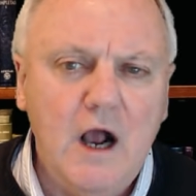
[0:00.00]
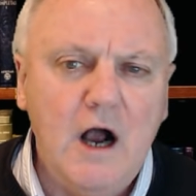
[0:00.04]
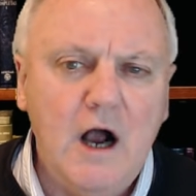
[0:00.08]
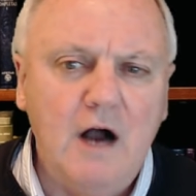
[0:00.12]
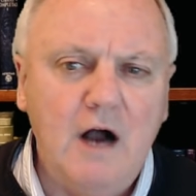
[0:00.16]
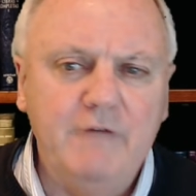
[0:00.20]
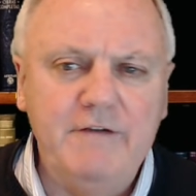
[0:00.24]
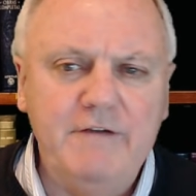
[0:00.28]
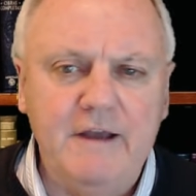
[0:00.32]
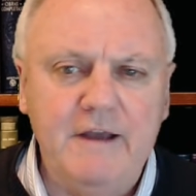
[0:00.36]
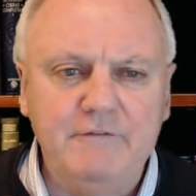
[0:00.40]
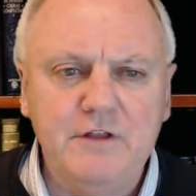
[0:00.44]

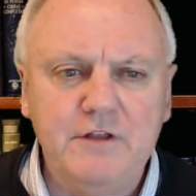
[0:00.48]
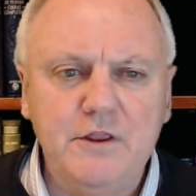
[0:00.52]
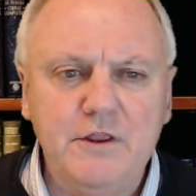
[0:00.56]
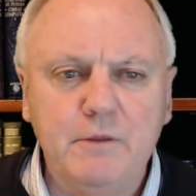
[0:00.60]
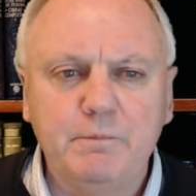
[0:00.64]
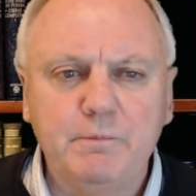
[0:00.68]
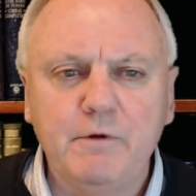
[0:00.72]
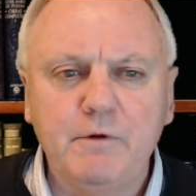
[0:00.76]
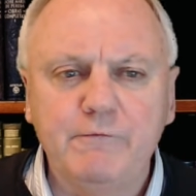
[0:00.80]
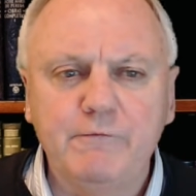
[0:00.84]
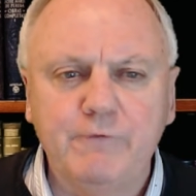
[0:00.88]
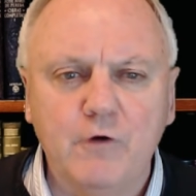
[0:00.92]
of having the
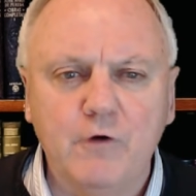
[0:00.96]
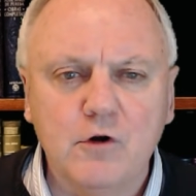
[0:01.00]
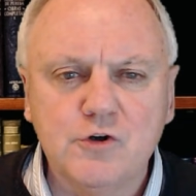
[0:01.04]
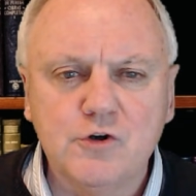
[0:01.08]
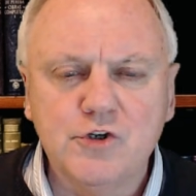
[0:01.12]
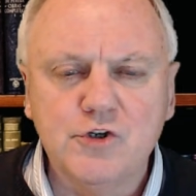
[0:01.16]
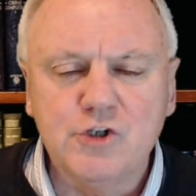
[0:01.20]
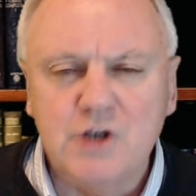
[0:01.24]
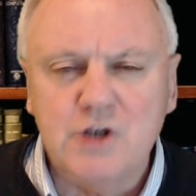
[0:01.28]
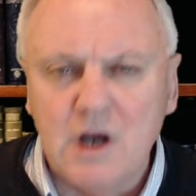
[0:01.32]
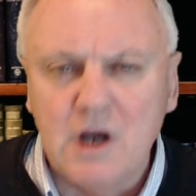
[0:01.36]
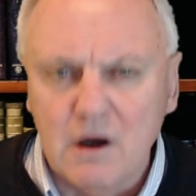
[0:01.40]
preferred
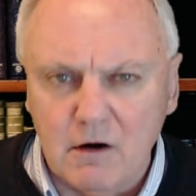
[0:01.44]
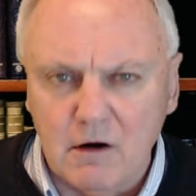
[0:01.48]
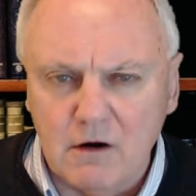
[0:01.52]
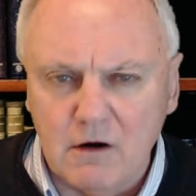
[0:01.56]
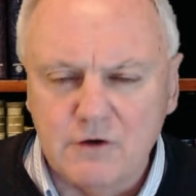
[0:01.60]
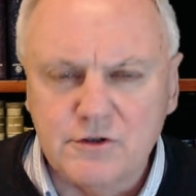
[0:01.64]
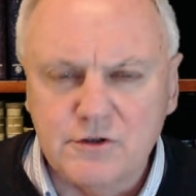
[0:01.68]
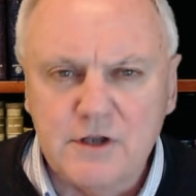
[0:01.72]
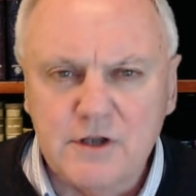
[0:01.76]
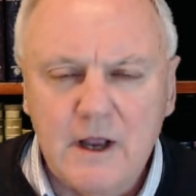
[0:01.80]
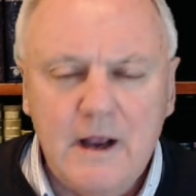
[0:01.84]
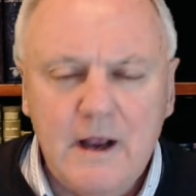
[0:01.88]

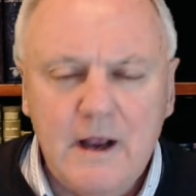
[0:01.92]
shares.